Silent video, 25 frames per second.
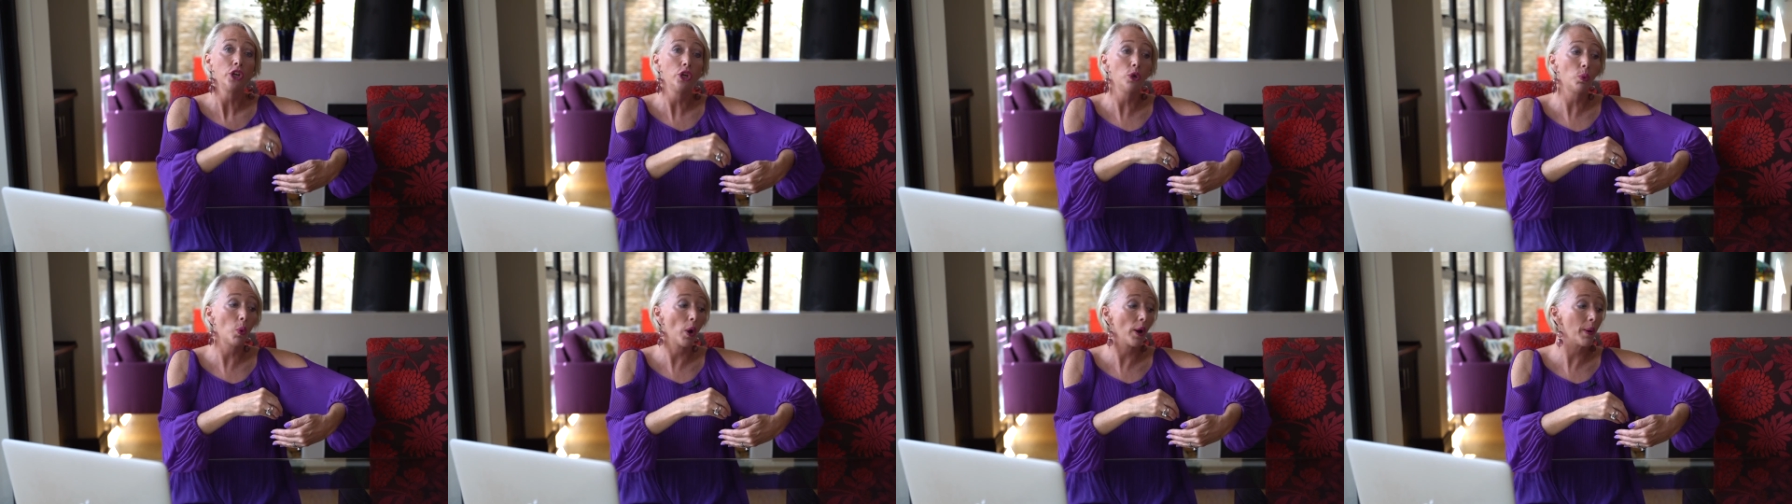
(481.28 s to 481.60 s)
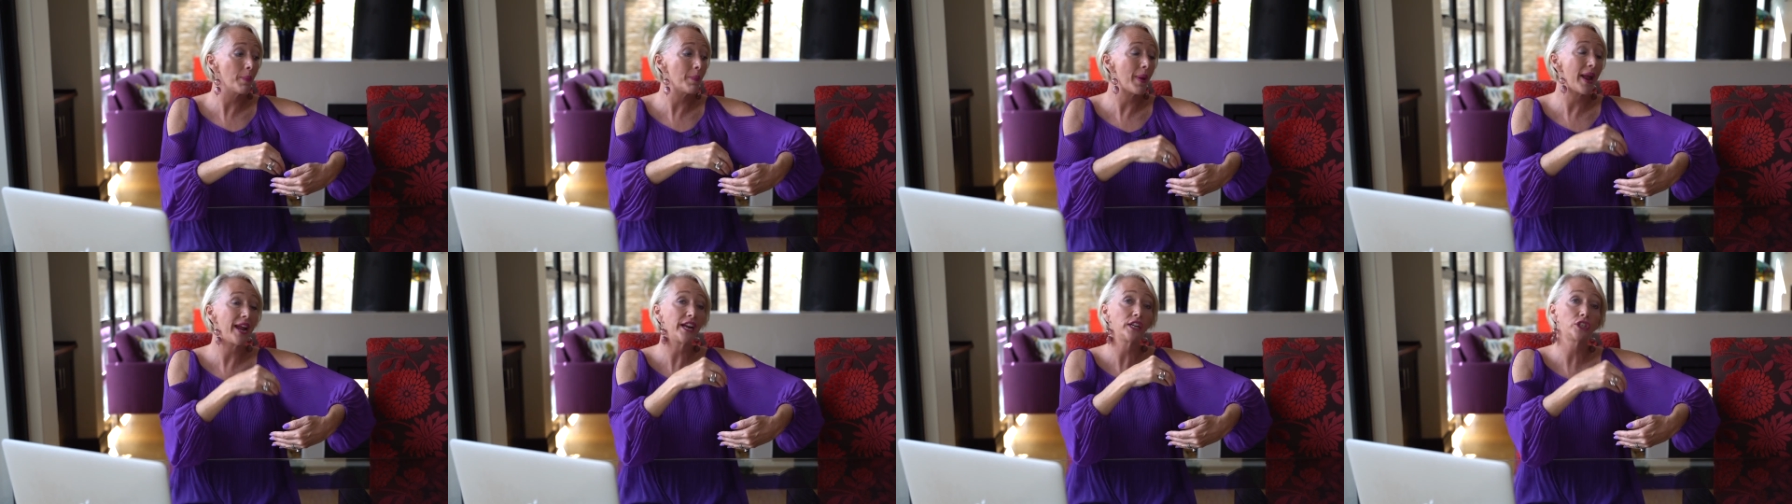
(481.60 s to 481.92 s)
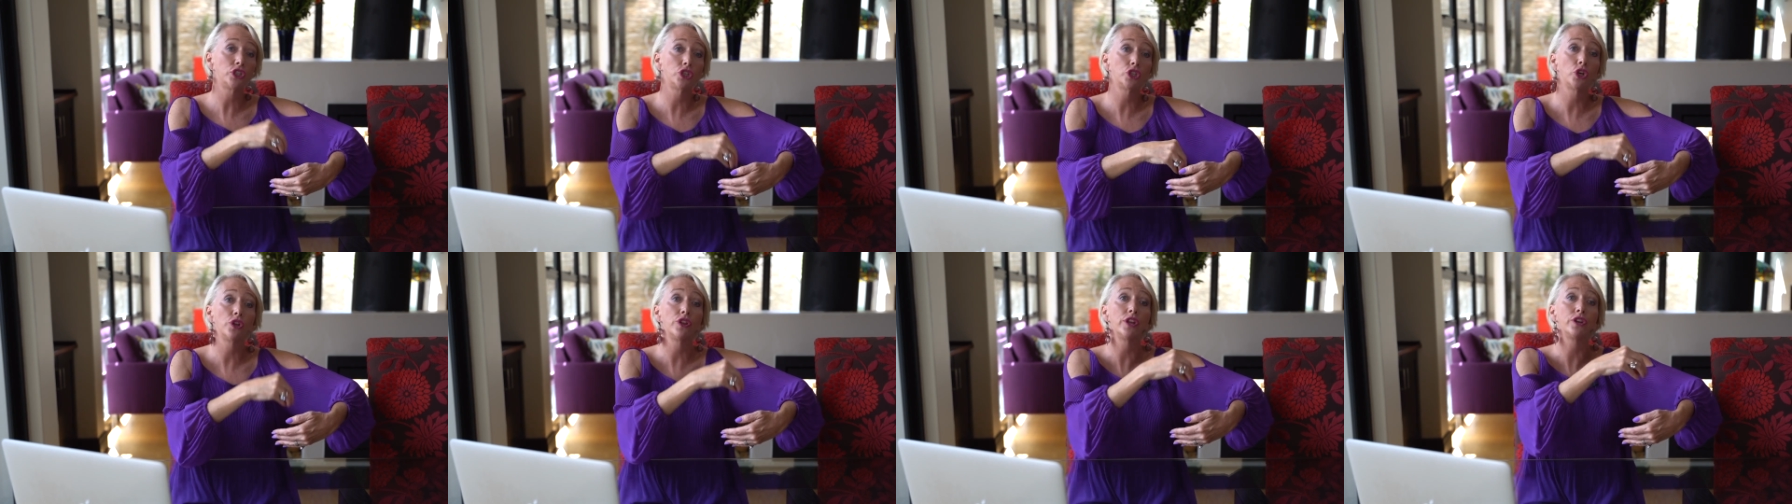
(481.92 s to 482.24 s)
you want to make
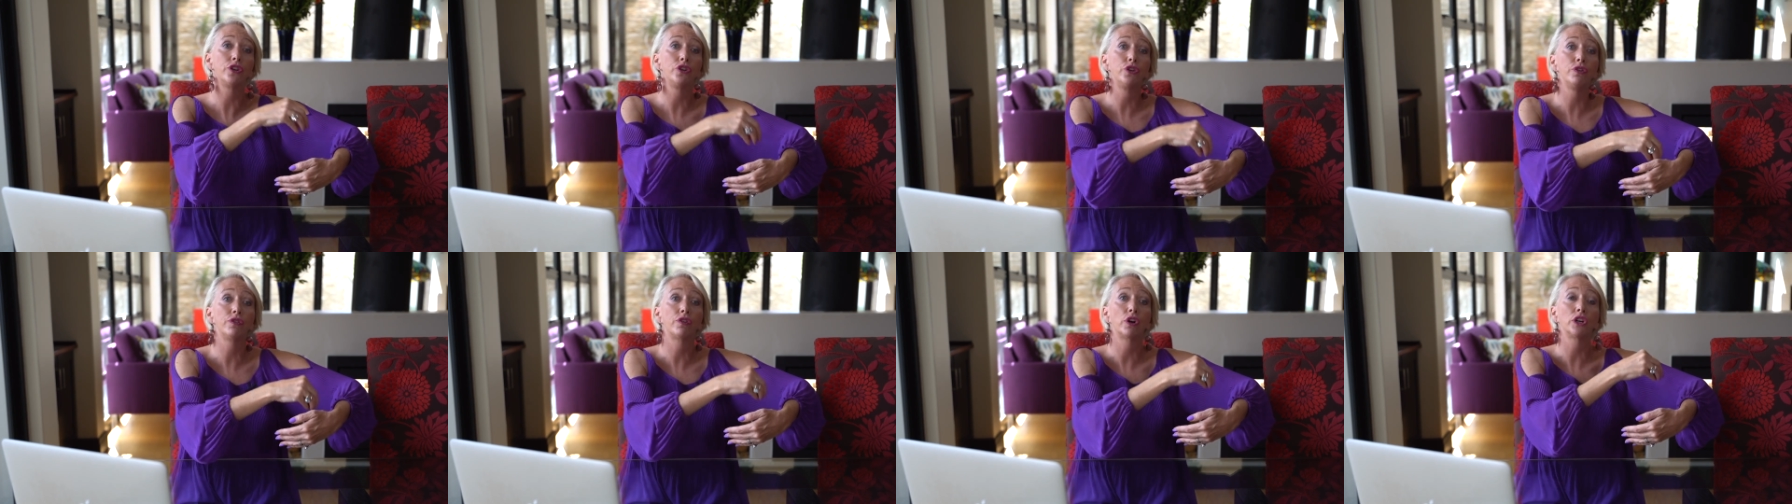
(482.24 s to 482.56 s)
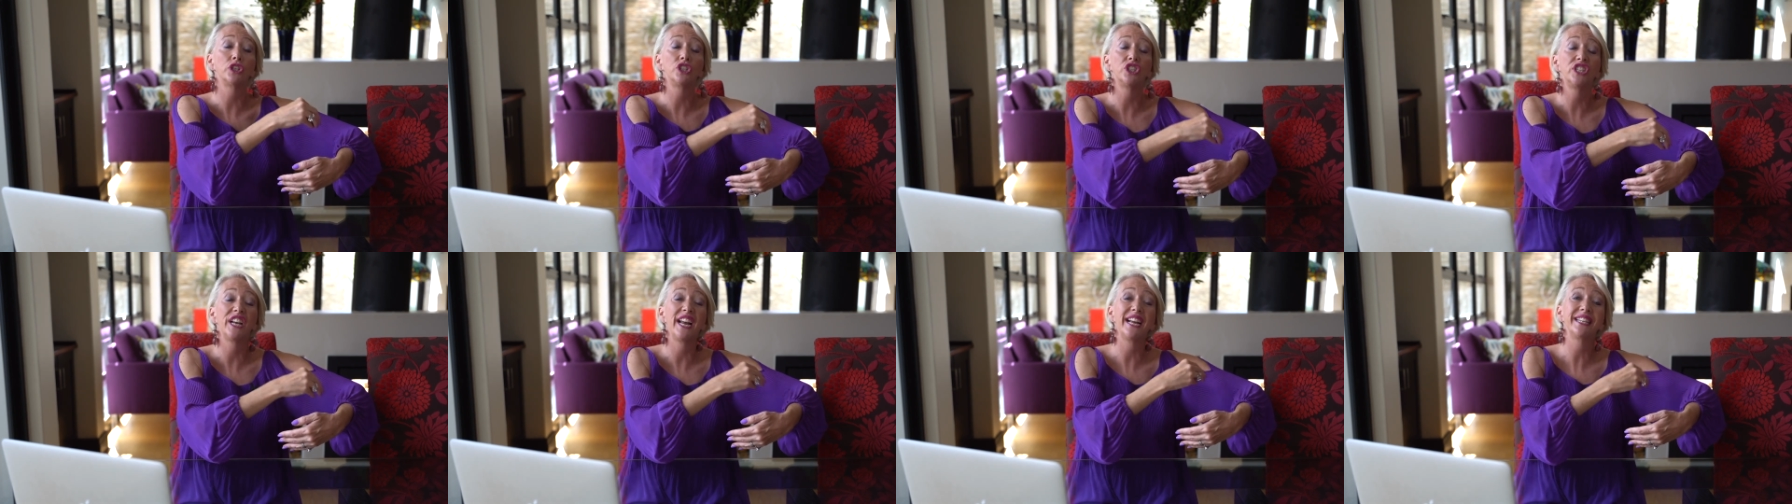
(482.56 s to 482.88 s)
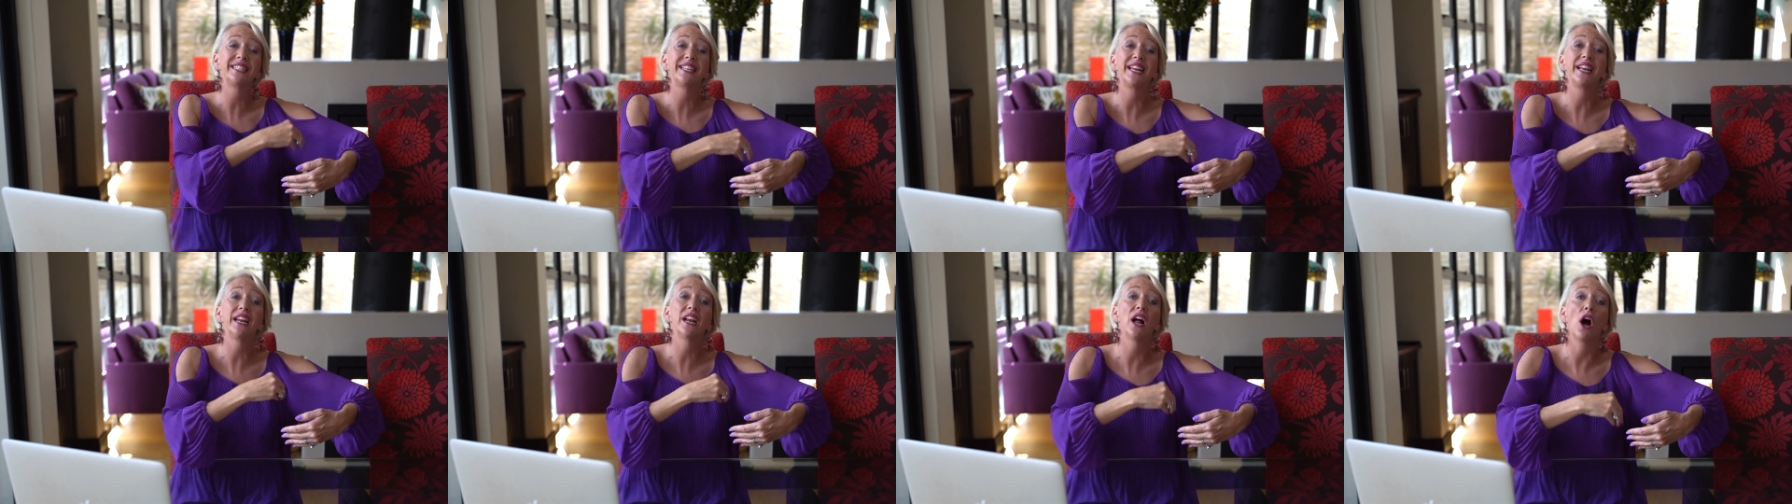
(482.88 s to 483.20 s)
sure that you've got
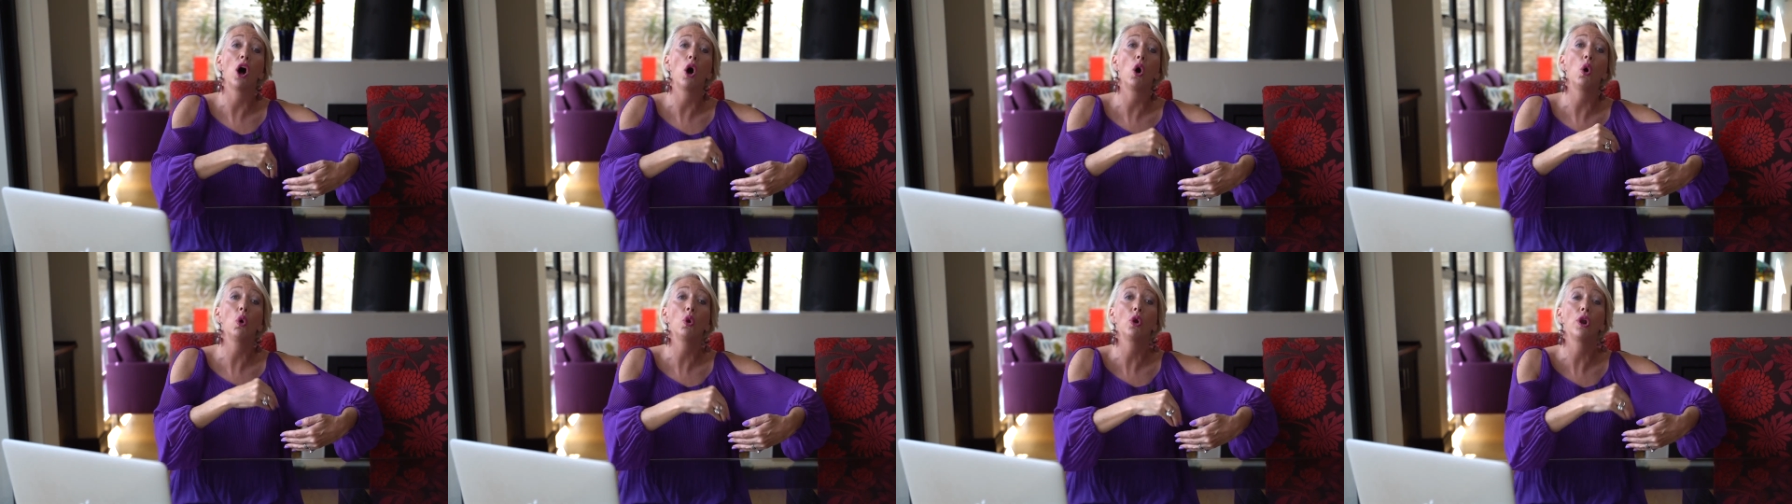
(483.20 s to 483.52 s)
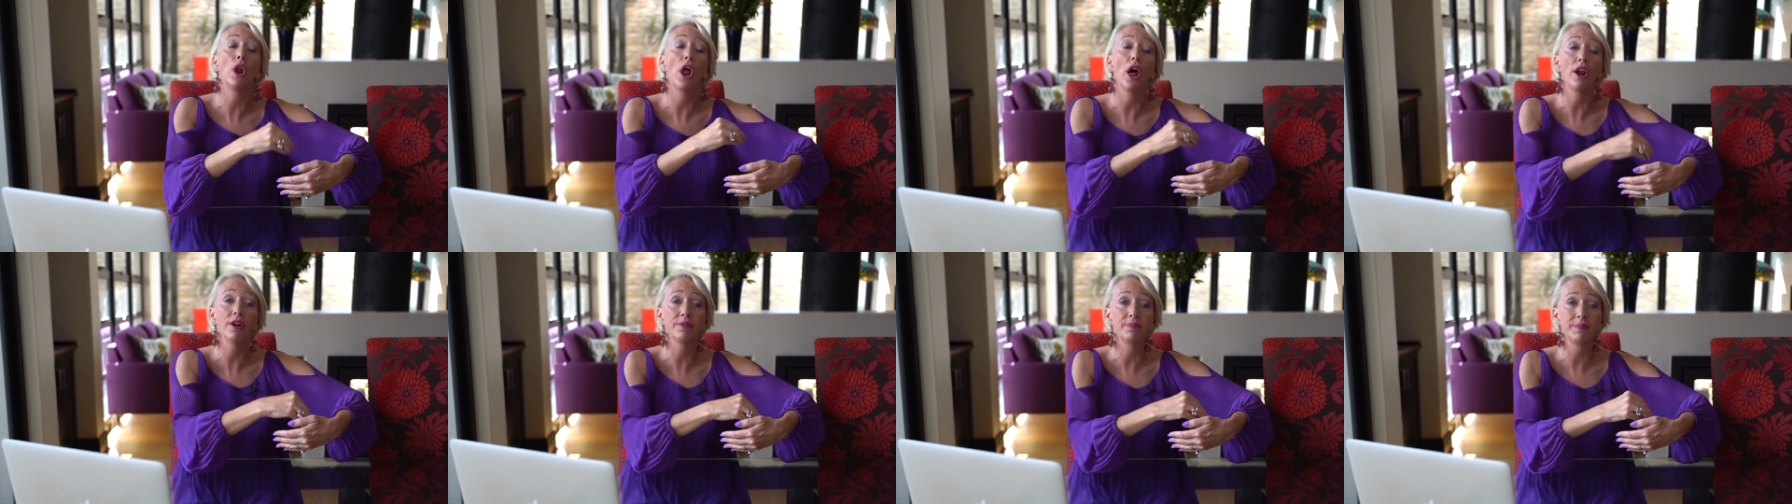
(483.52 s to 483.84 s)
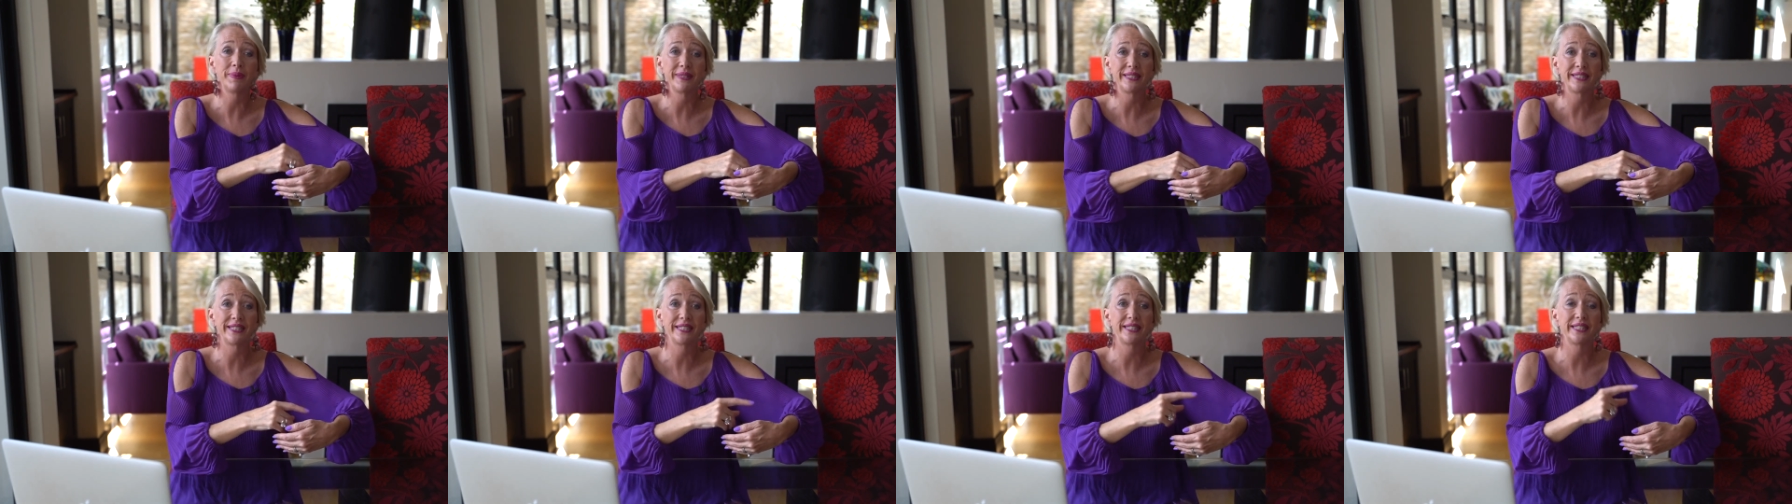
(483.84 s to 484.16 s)
shares in a whole lot
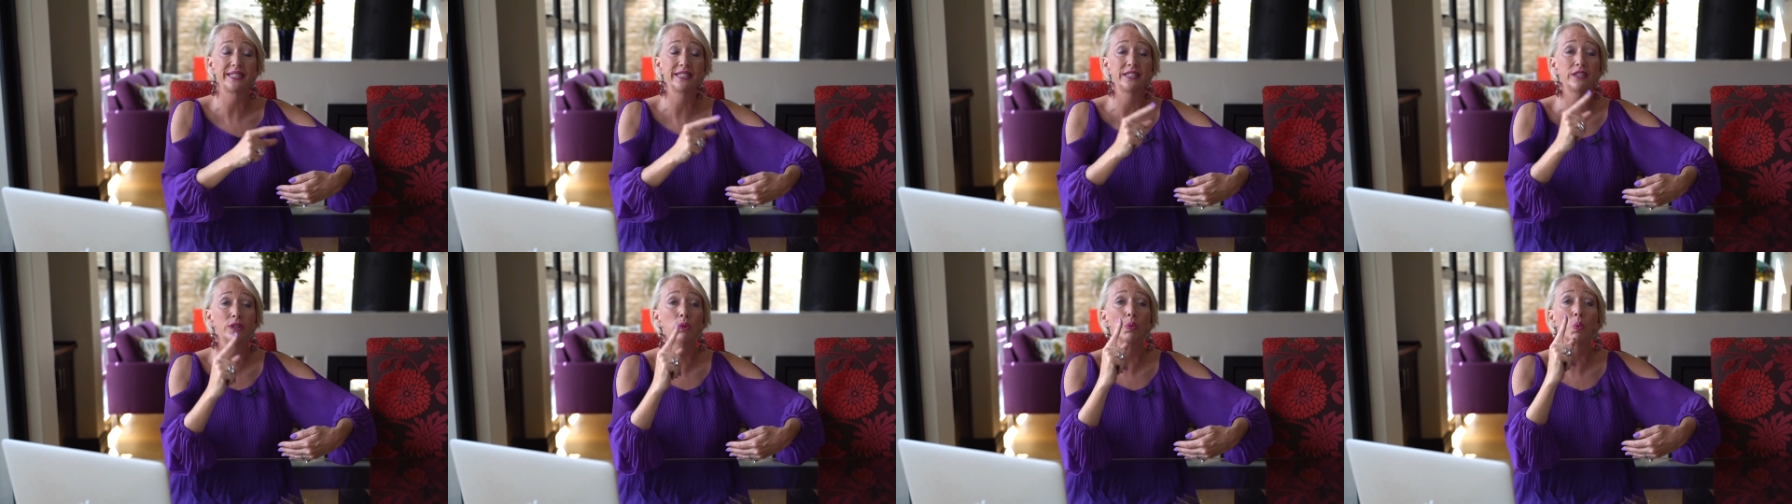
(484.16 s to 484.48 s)
of businesses.